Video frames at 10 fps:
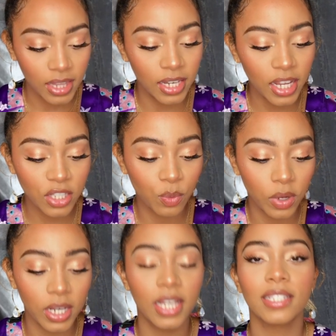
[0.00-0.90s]
The next
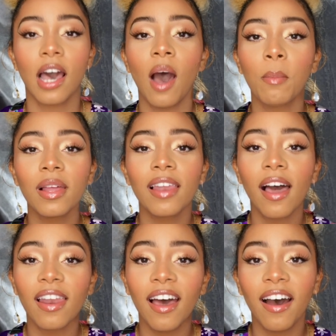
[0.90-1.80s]
one is
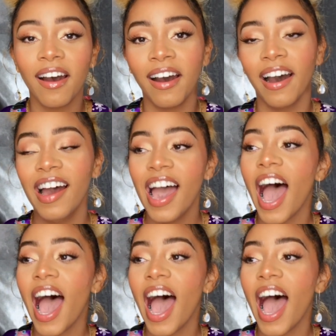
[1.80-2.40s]
hambalala.